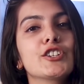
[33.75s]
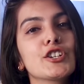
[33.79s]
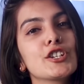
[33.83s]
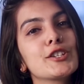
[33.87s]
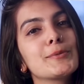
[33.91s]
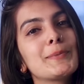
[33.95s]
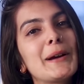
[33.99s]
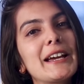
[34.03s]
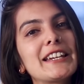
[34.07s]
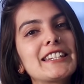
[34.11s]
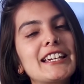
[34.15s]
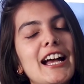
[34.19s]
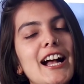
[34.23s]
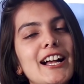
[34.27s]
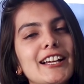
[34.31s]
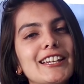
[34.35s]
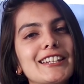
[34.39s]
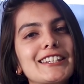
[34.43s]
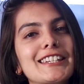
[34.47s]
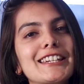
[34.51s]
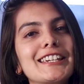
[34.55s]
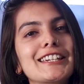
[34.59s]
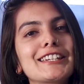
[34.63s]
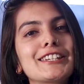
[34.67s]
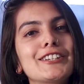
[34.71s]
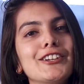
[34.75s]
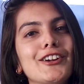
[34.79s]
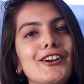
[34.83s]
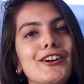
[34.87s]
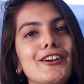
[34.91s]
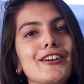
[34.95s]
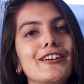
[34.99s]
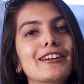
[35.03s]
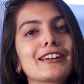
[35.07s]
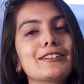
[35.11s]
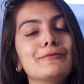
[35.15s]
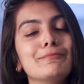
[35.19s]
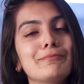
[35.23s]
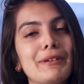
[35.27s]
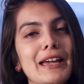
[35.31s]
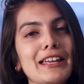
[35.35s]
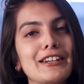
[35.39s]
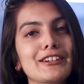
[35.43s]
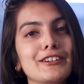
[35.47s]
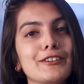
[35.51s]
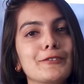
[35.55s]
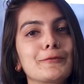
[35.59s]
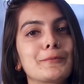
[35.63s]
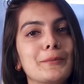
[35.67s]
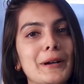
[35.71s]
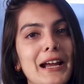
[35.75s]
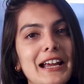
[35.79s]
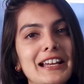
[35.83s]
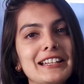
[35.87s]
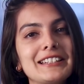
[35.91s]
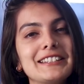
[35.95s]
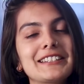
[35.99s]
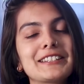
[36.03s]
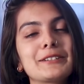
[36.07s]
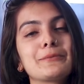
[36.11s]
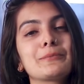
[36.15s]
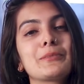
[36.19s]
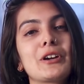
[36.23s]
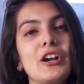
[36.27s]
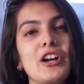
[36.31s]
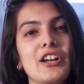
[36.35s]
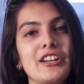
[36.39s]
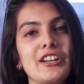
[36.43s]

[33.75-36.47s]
just by targeting your competitor brands and